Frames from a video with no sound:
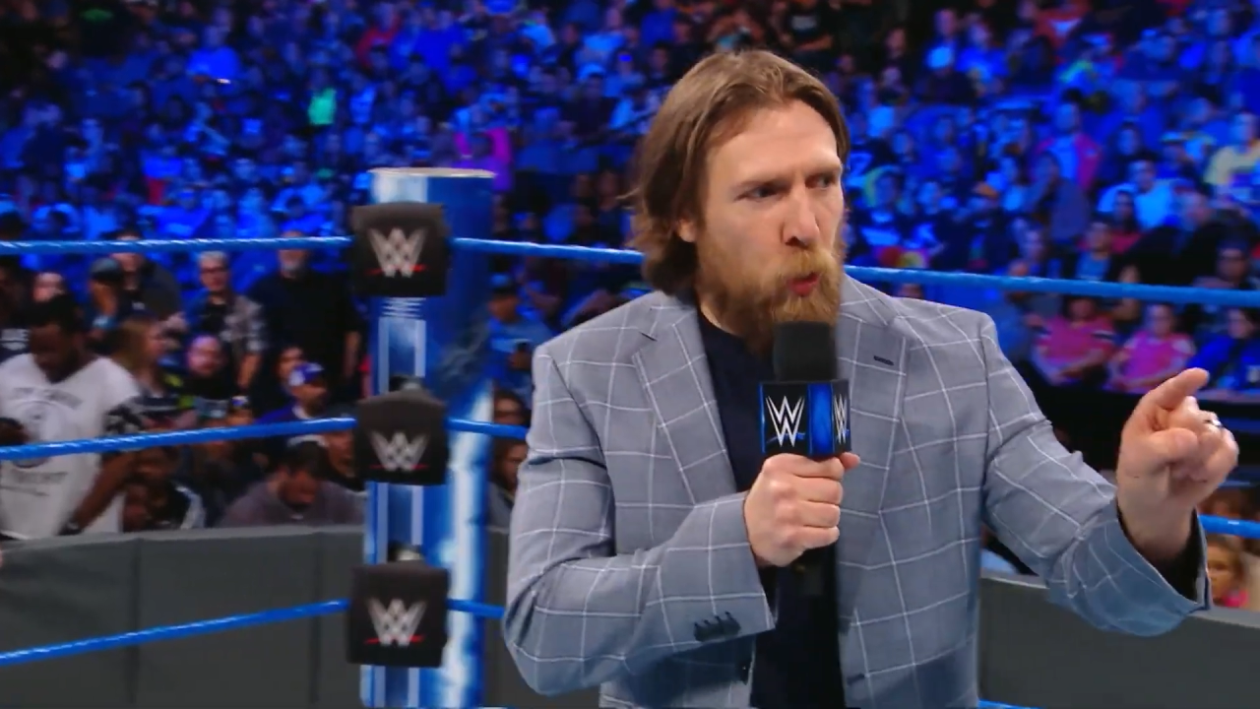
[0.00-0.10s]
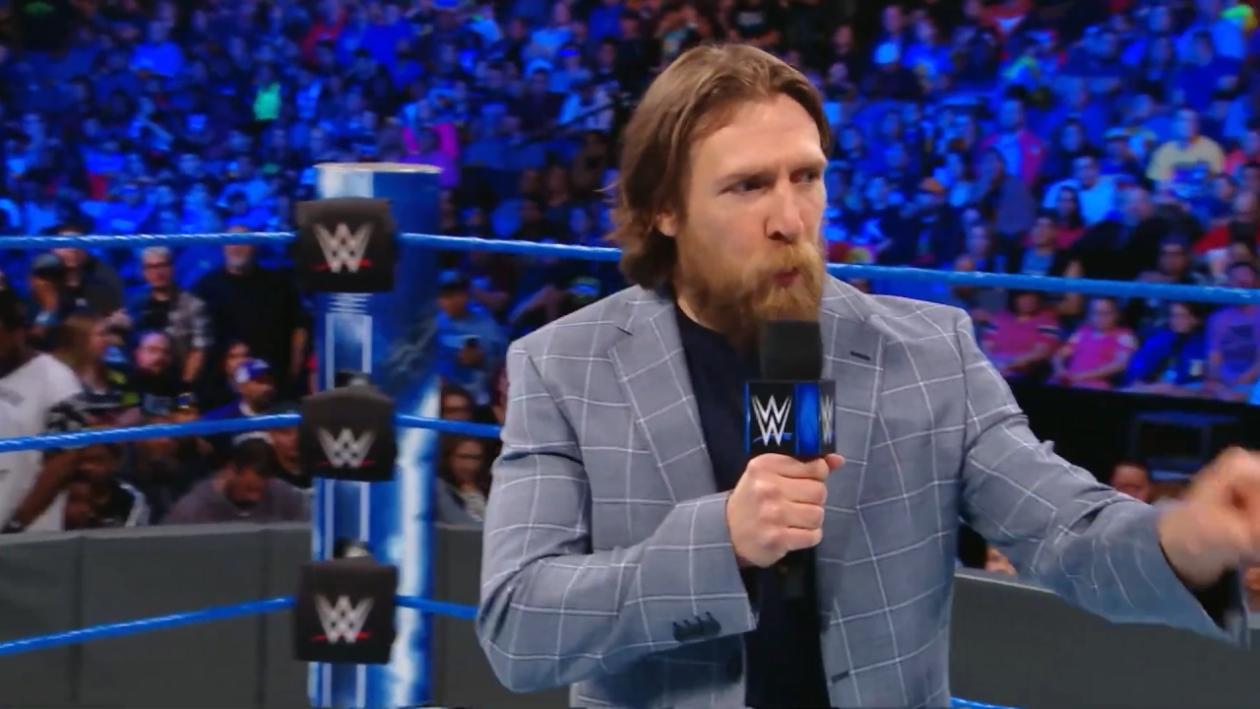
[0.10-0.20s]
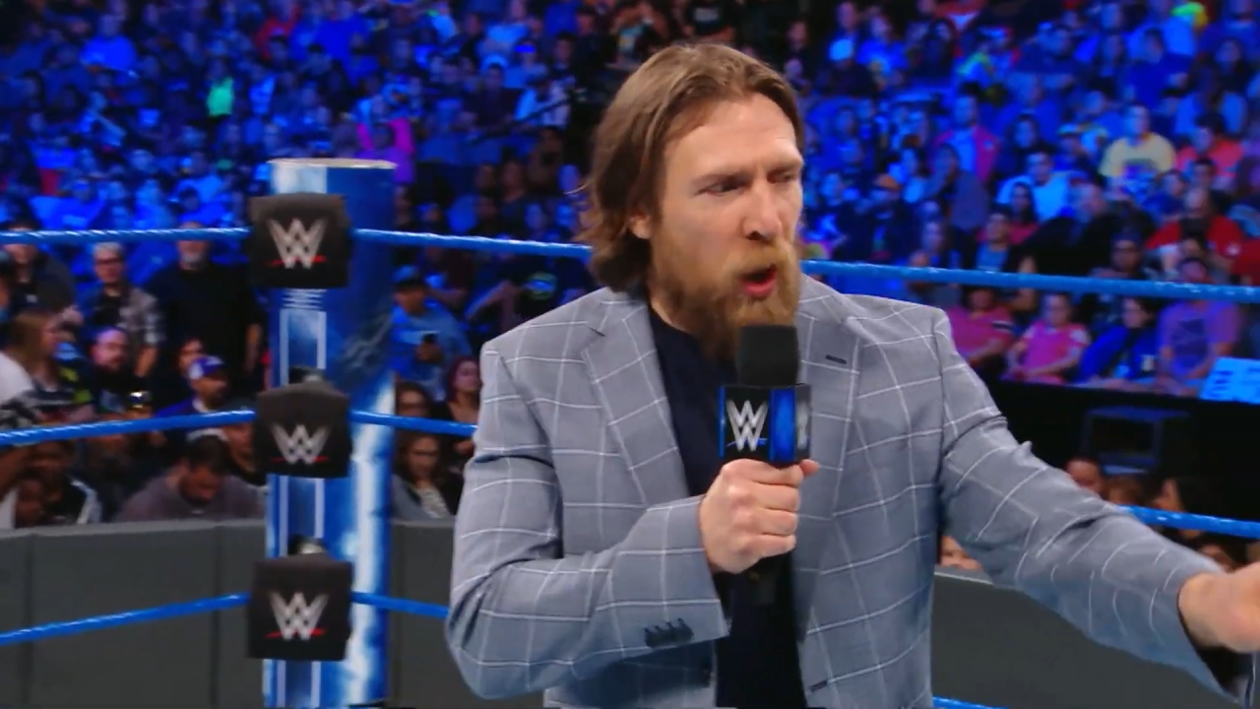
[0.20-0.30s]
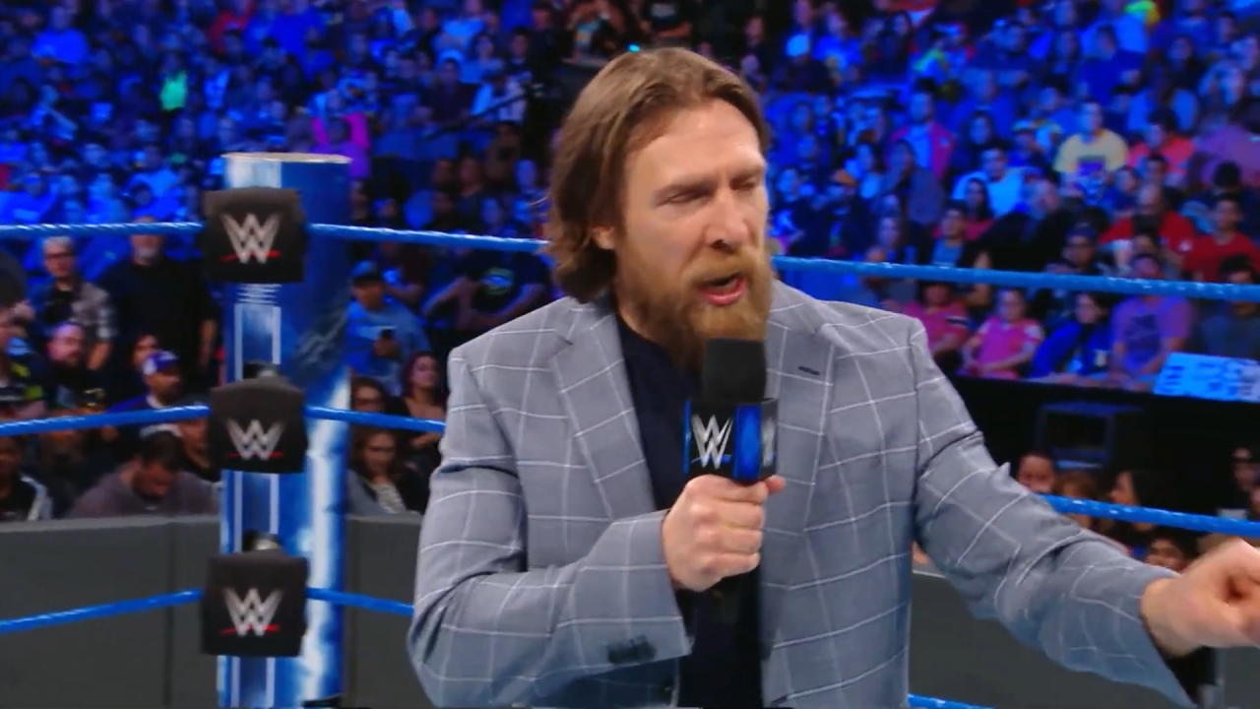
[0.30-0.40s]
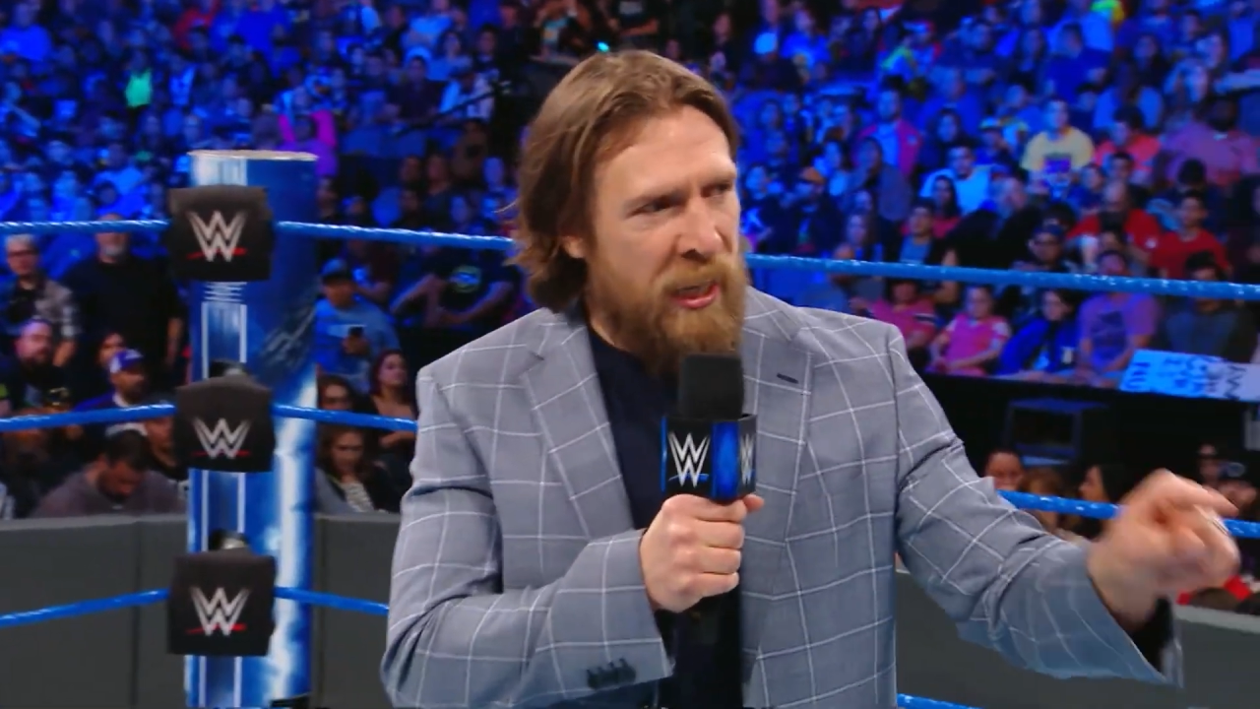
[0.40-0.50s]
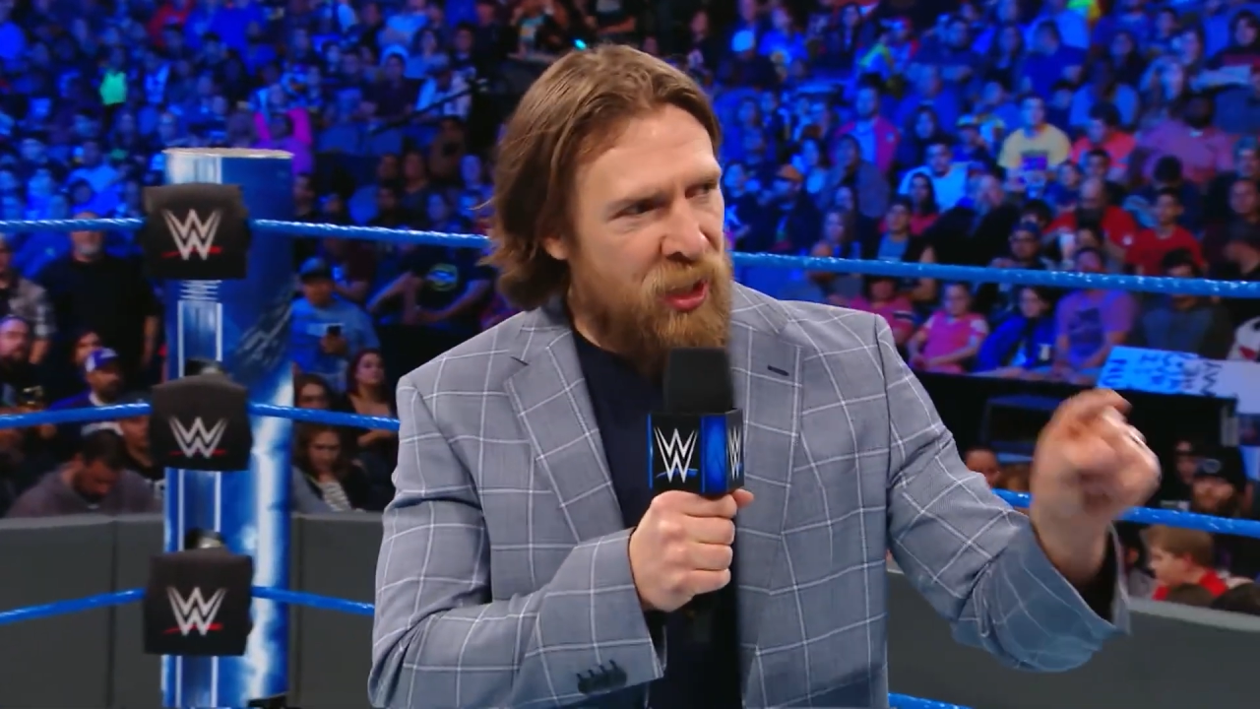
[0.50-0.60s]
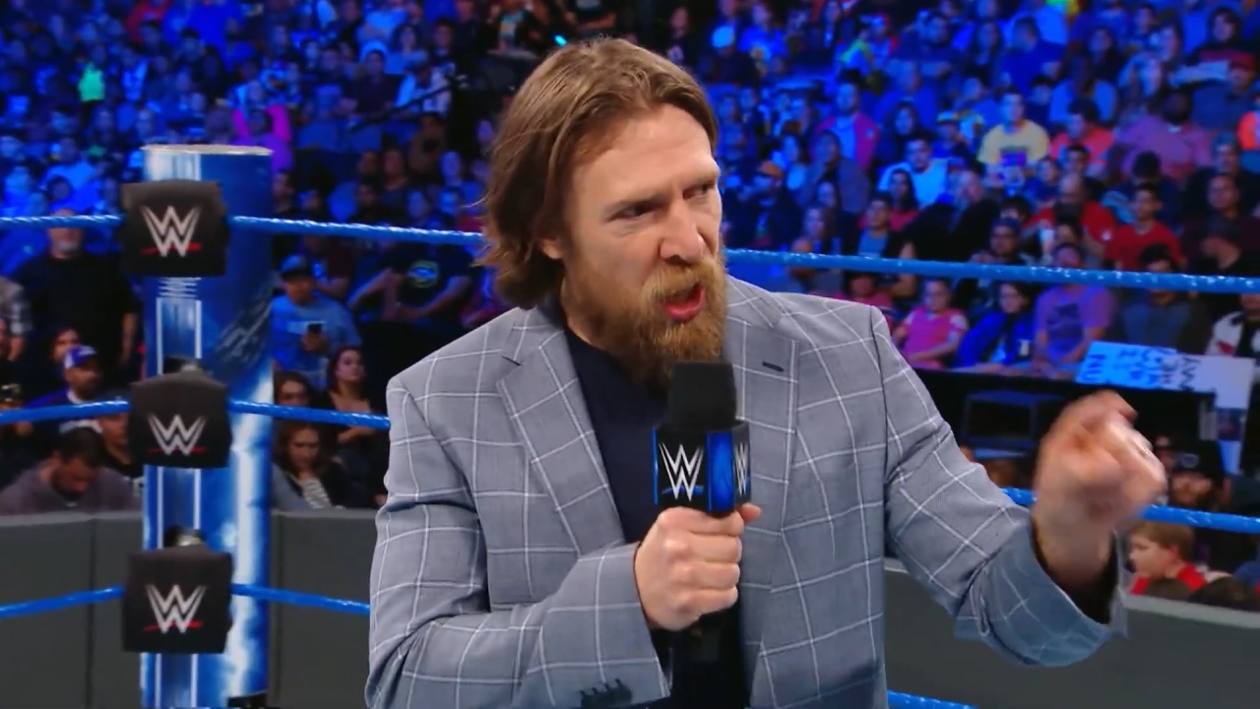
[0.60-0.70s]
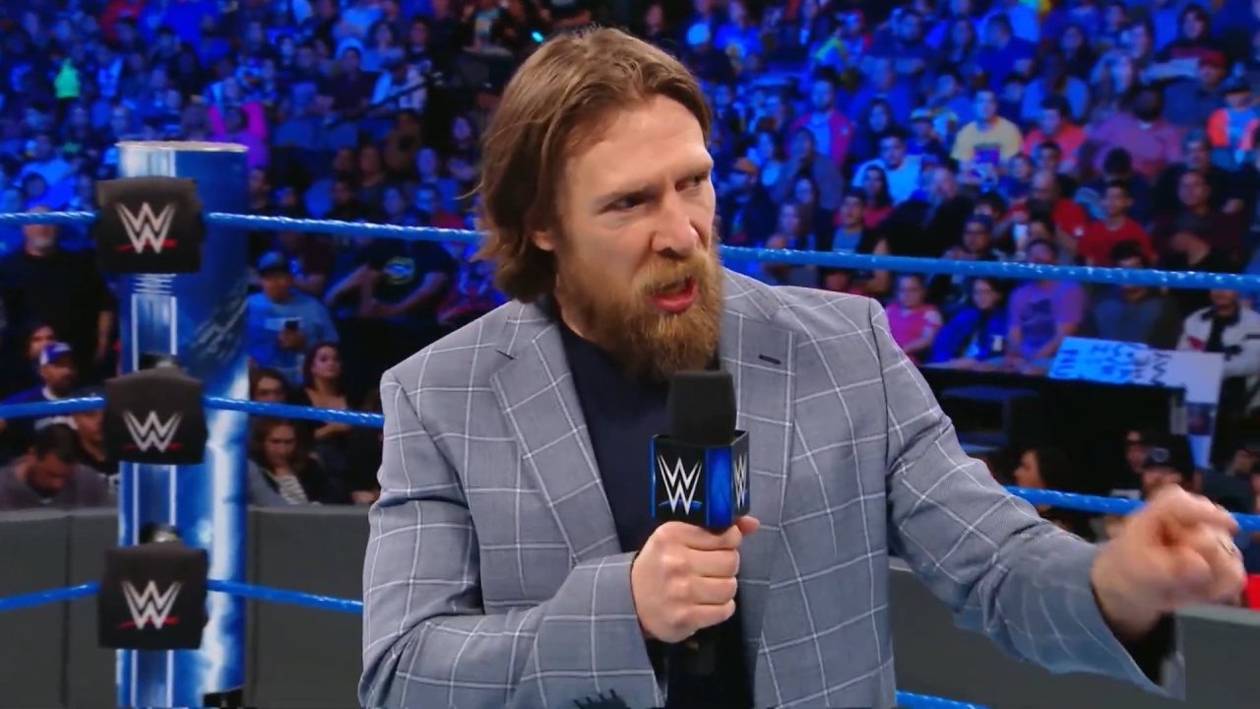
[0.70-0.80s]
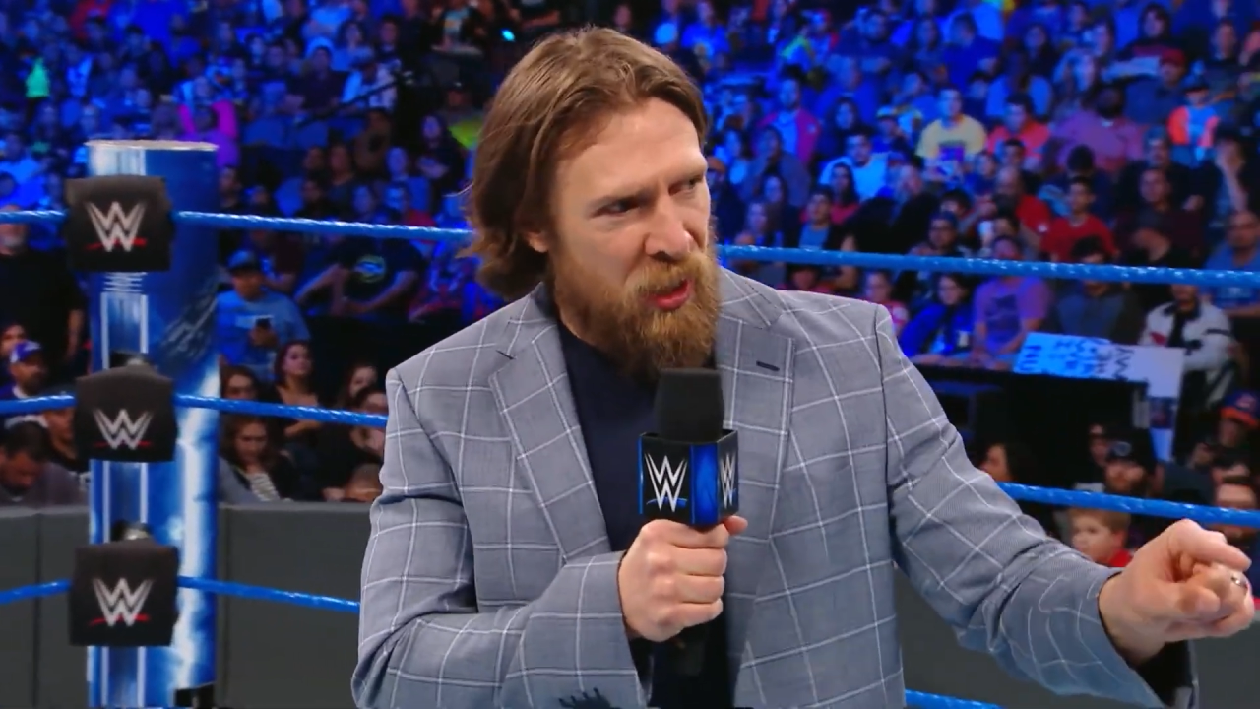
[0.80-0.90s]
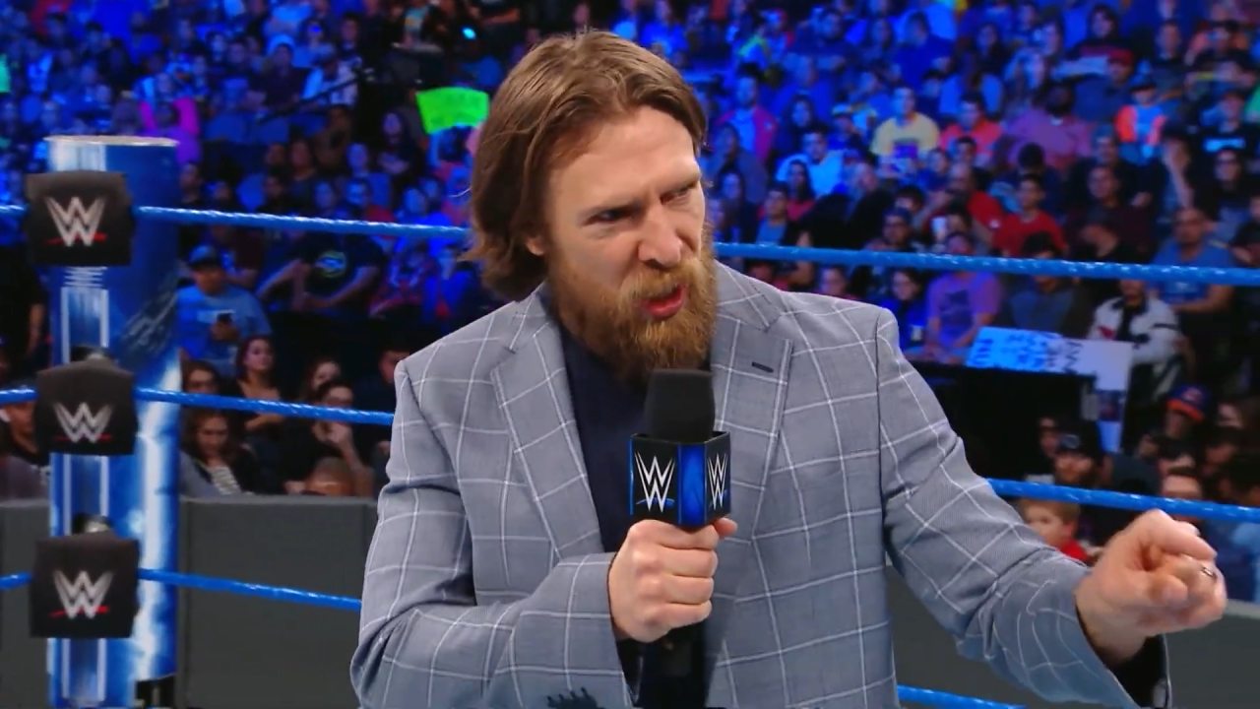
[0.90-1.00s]
Bryan
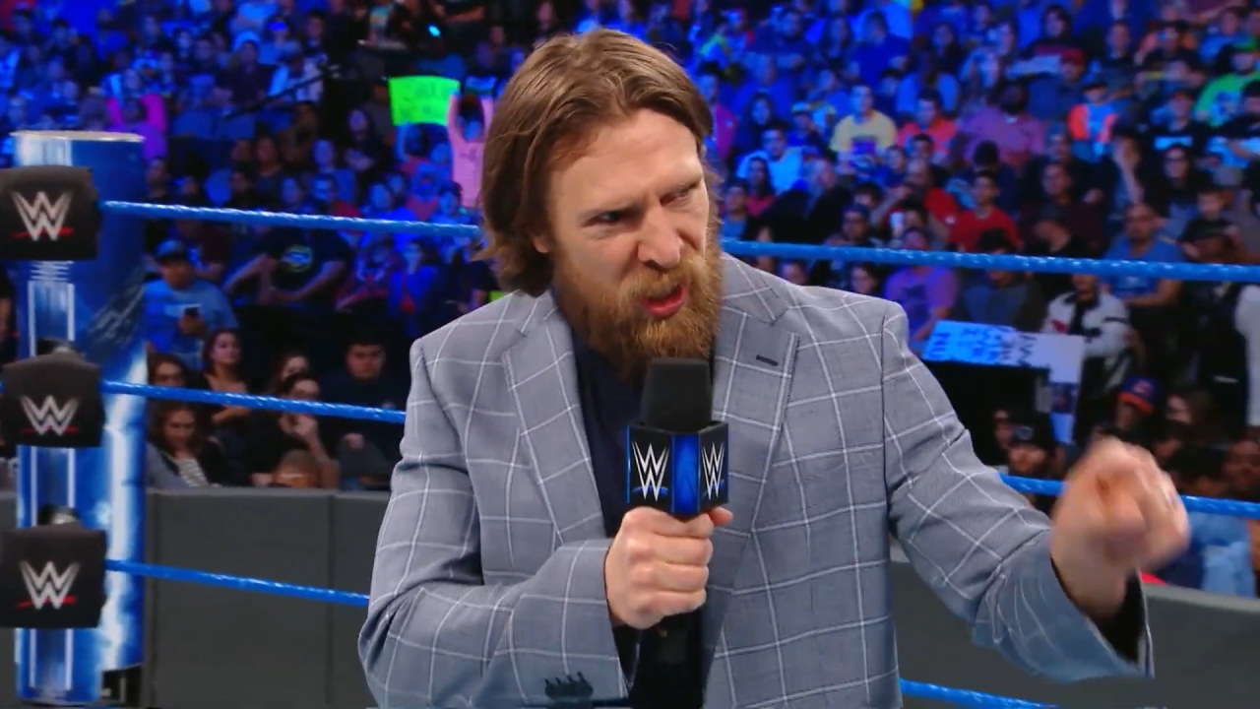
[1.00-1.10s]
does,